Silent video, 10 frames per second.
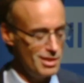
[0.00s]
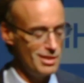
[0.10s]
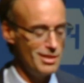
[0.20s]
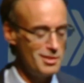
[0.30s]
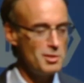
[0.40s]

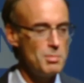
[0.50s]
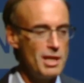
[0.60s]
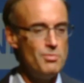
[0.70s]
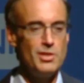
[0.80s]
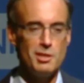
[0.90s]
This is
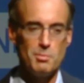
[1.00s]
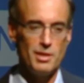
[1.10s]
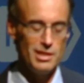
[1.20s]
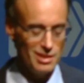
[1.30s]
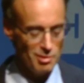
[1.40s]
my field,
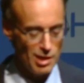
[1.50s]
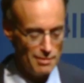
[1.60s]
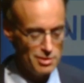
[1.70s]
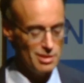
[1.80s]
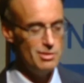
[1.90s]
but you know,
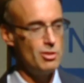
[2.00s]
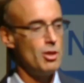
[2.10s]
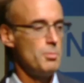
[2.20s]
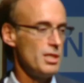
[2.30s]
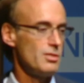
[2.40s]
obviously
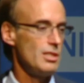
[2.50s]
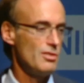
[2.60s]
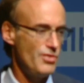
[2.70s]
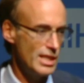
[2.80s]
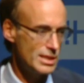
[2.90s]
genomics
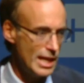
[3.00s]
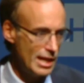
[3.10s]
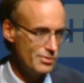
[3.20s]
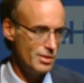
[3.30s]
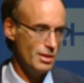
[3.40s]
is
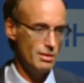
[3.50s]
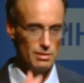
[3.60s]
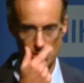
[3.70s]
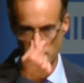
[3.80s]
fantastic,